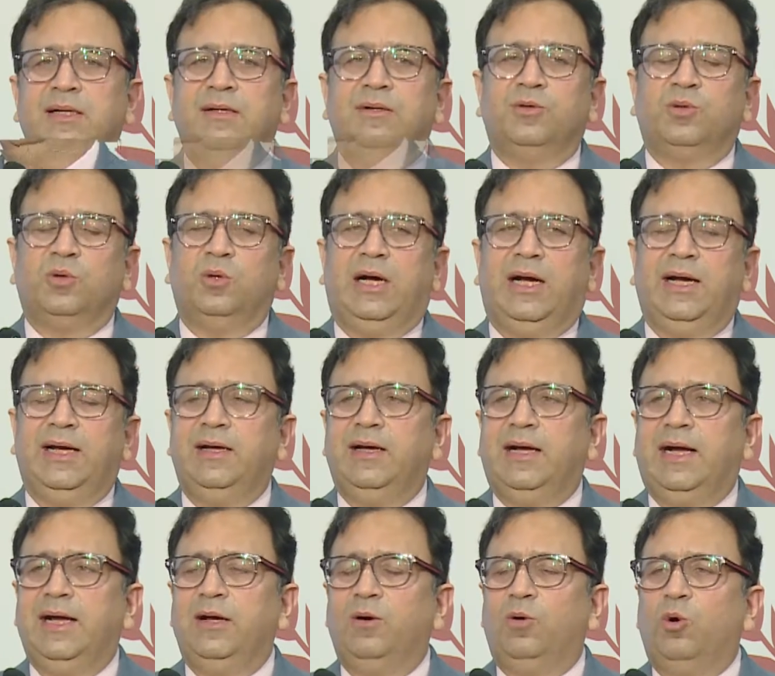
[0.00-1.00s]
So
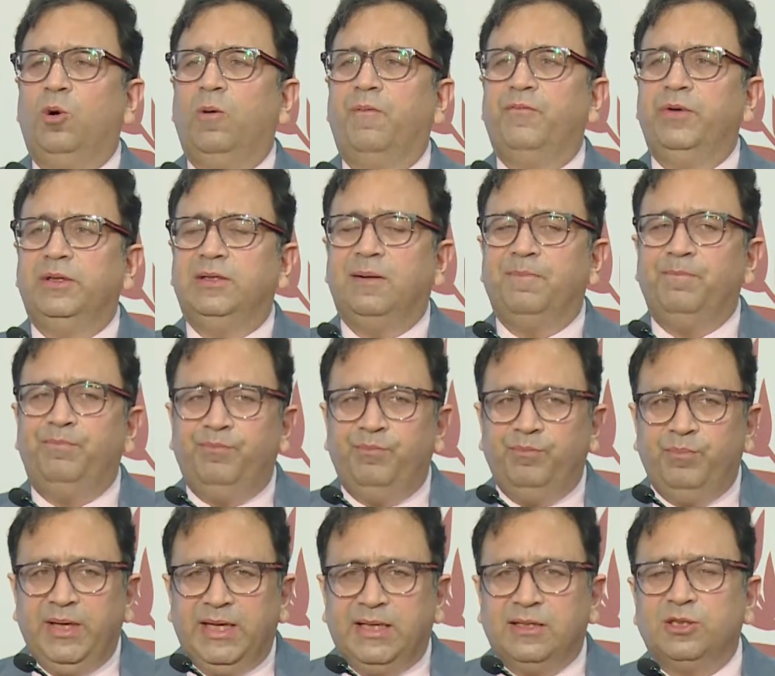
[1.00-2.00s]
I hope with a
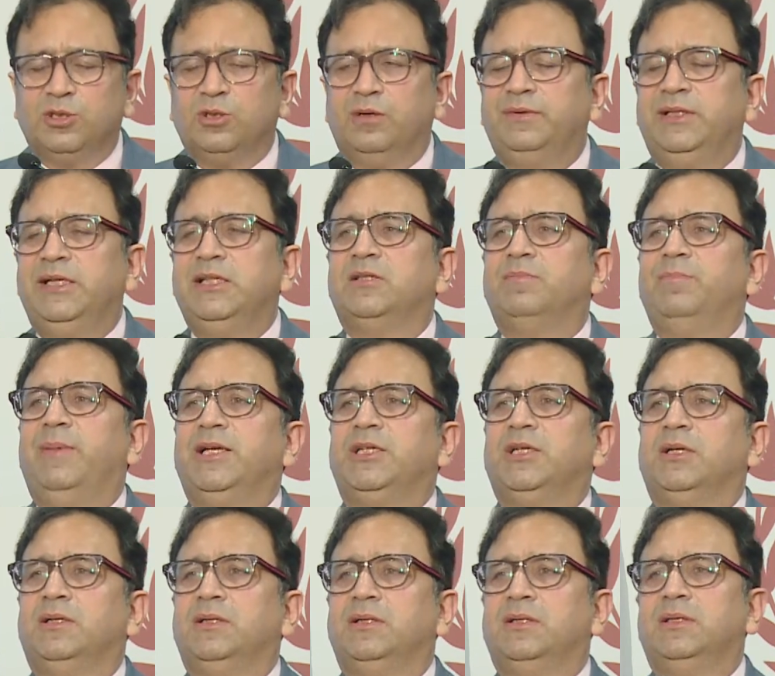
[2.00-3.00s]
mix of these
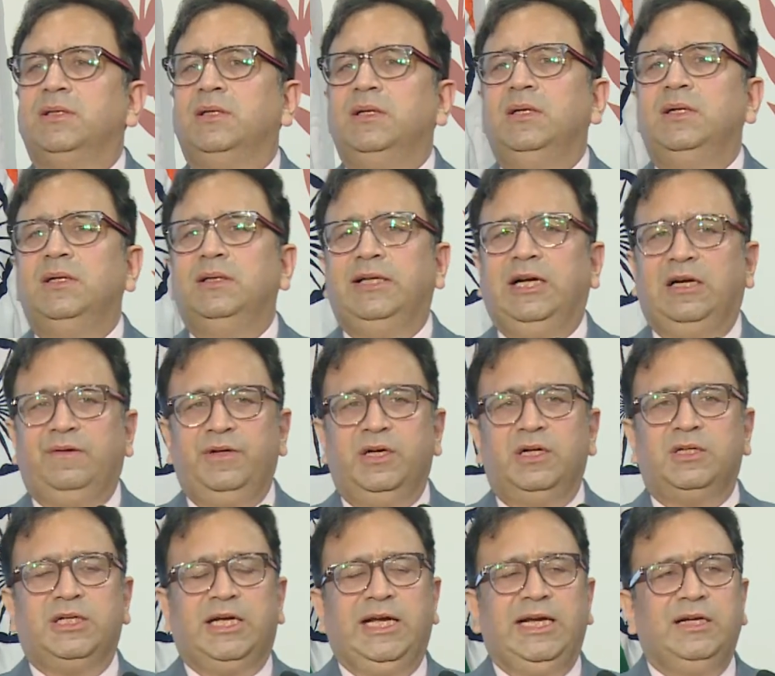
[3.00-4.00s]
measures that we are
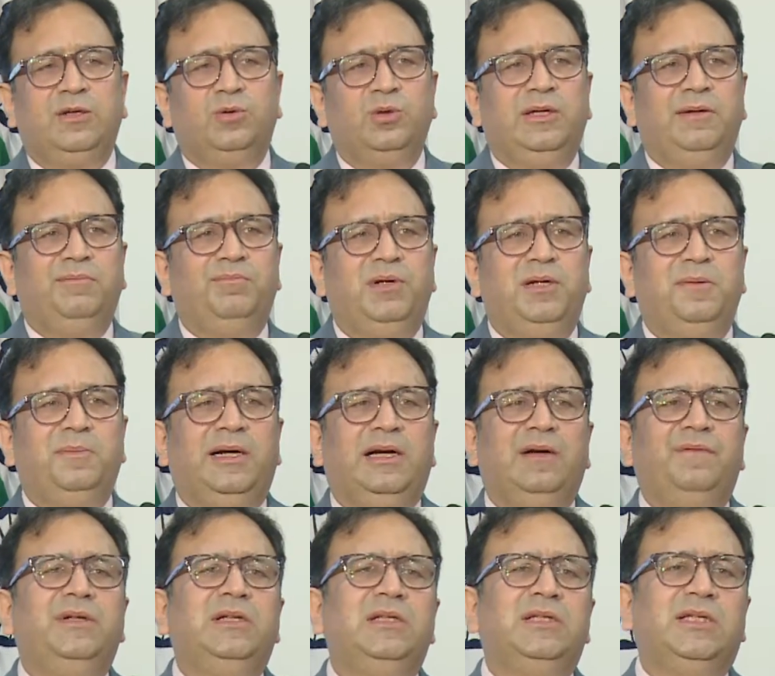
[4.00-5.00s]
trying to
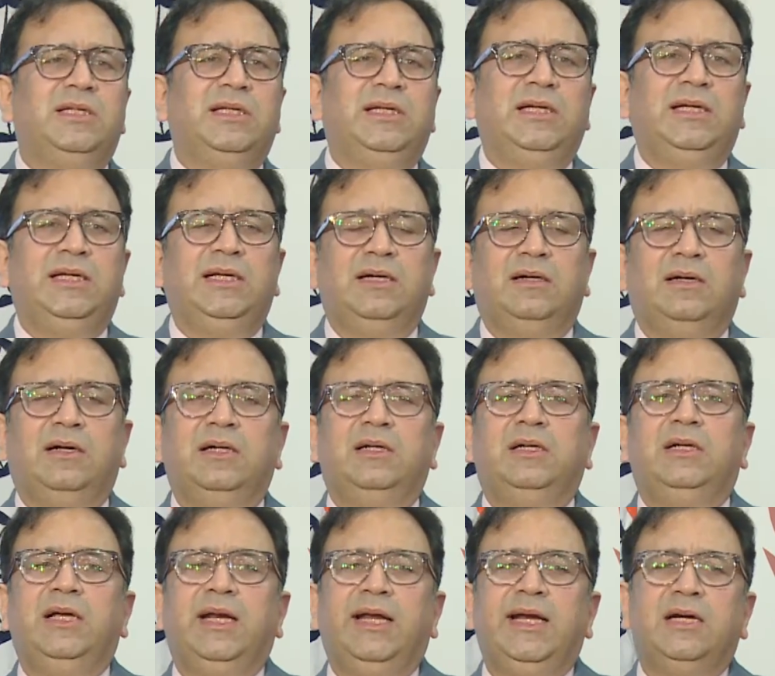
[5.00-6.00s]
implement, we'll see a
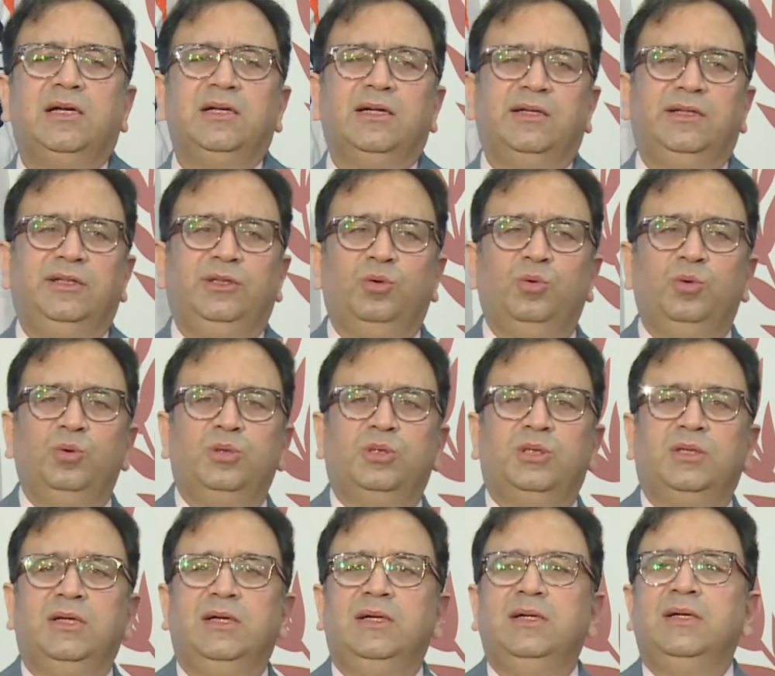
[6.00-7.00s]
greater
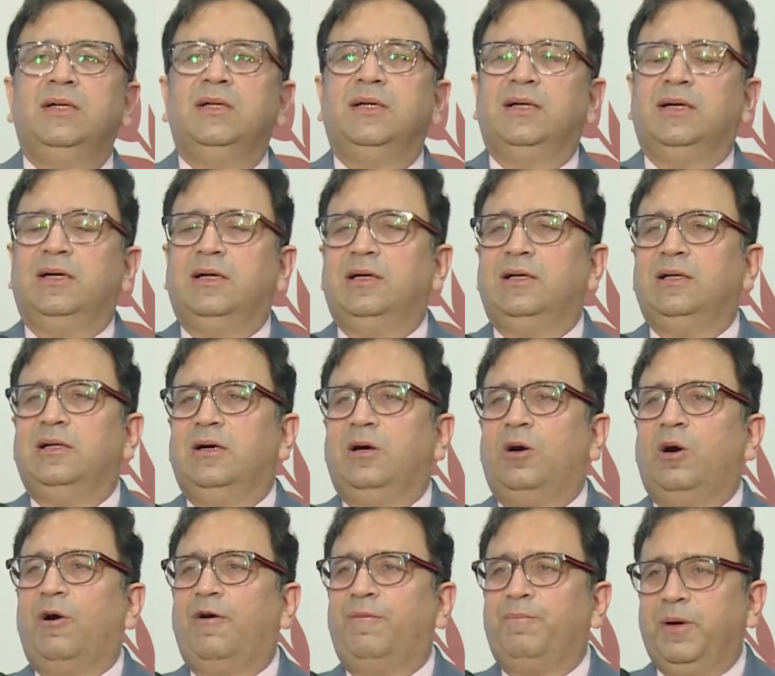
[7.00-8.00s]
use
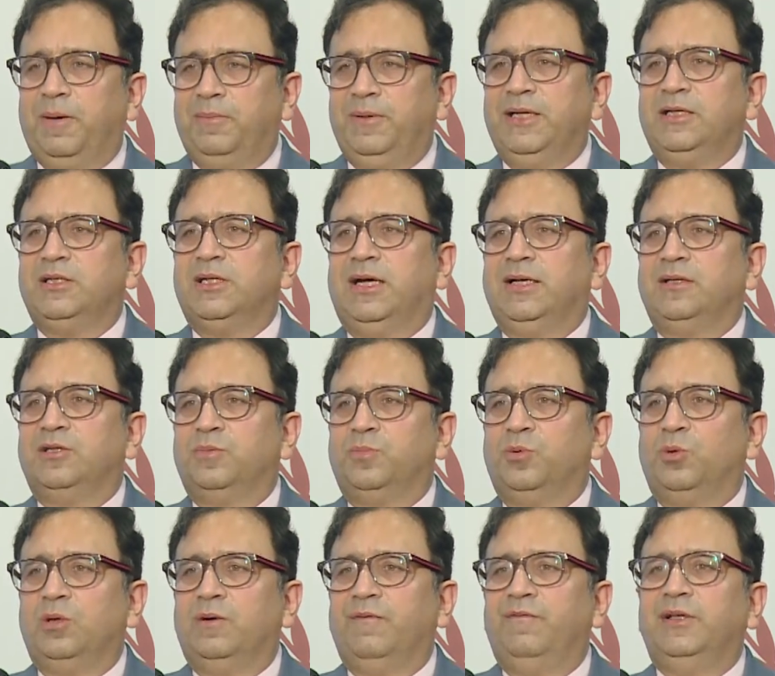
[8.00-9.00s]
of public
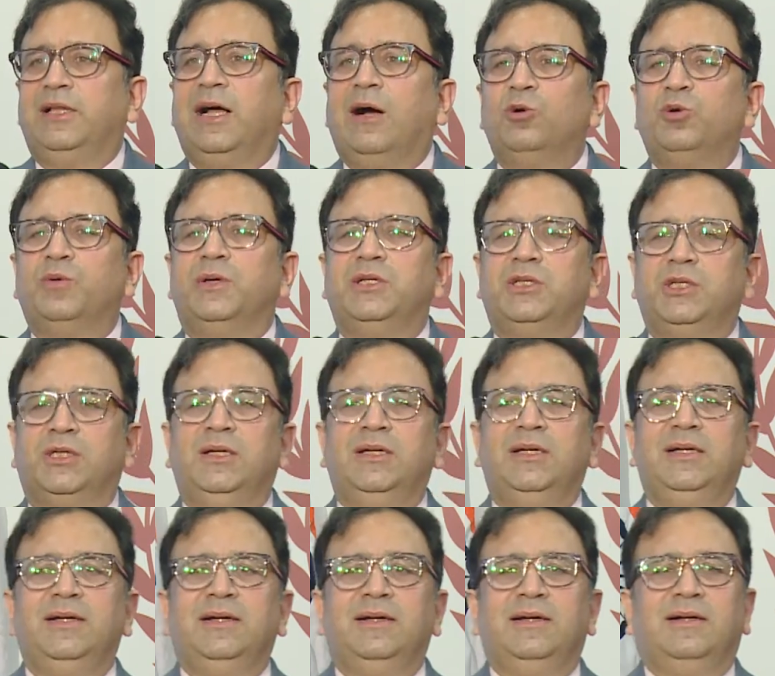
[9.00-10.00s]
transport, without which
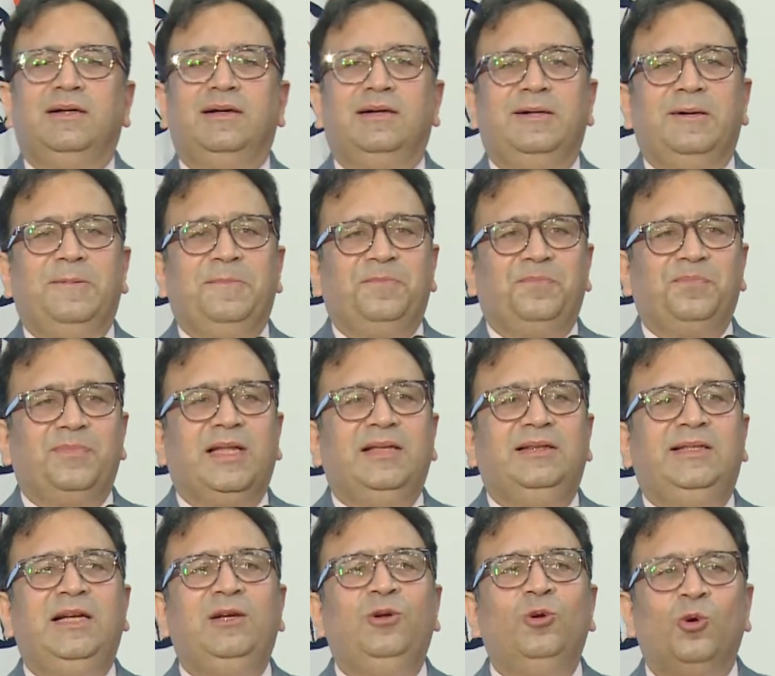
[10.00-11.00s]

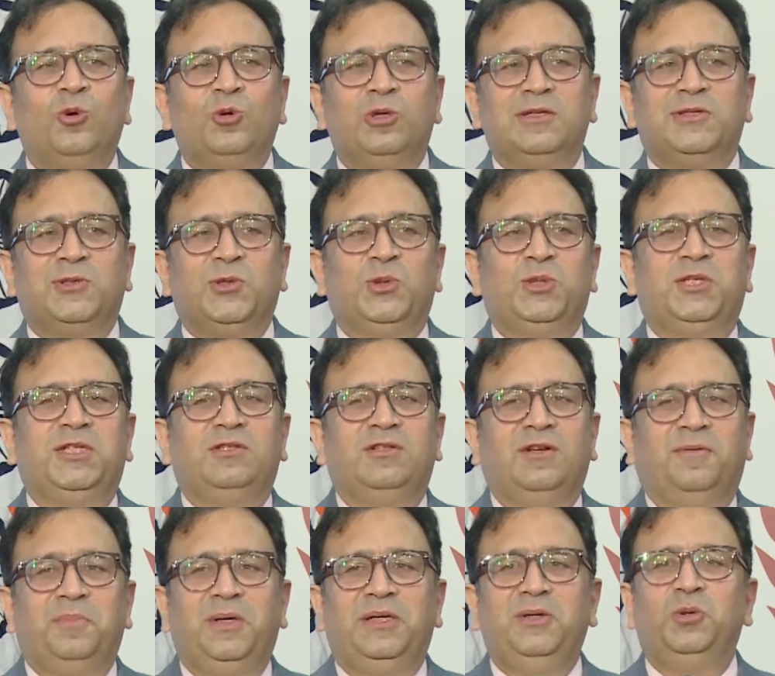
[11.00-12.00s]
the local sources
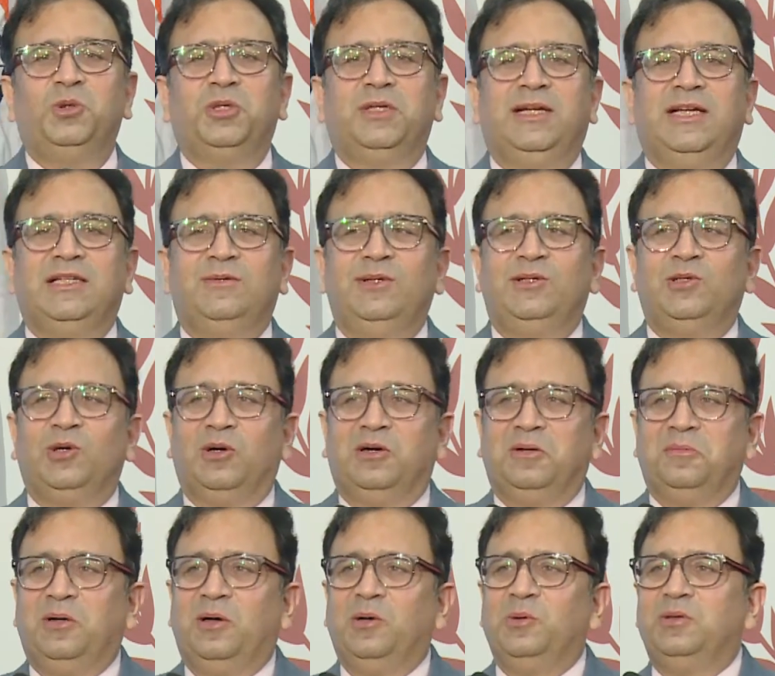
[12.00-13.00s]
of pollution, as we talk
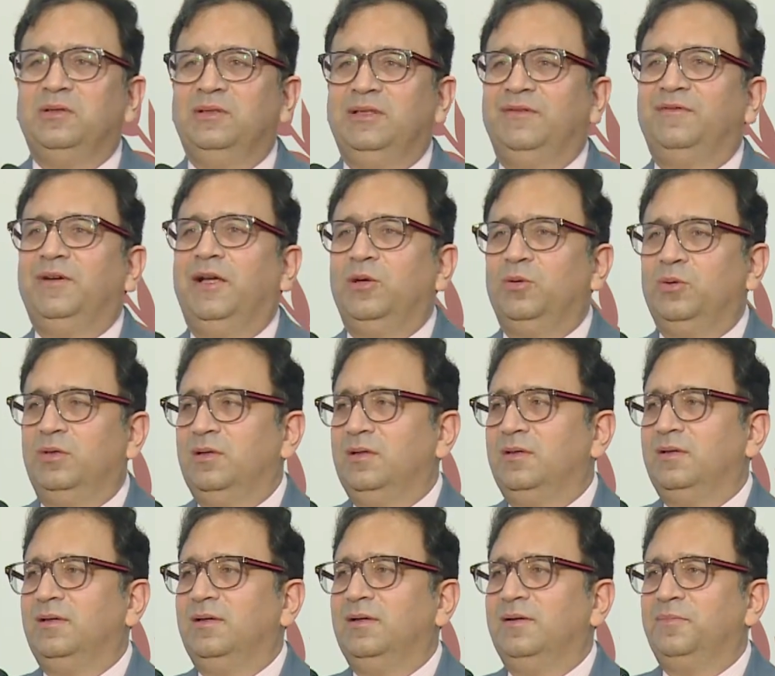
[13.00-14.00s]
about, the
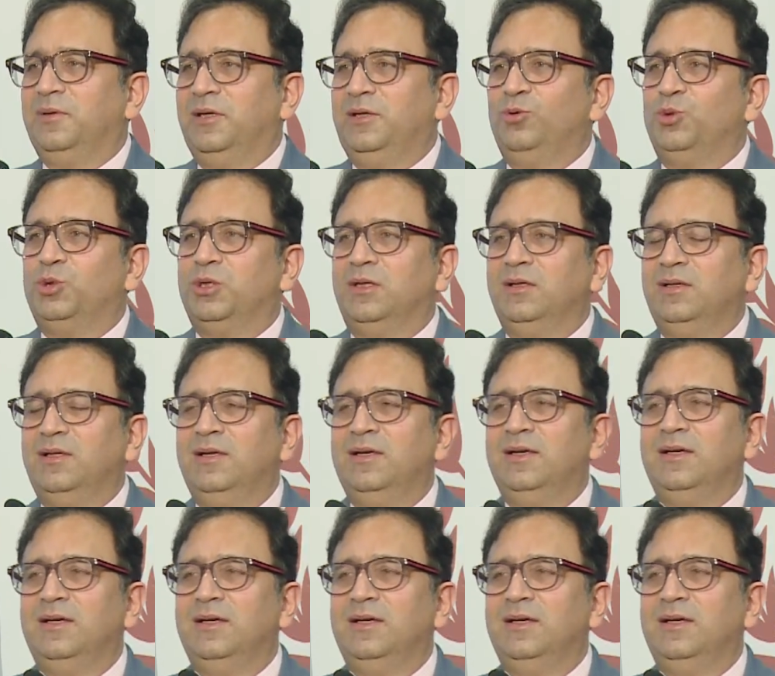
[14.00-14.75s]
vehicular pollution,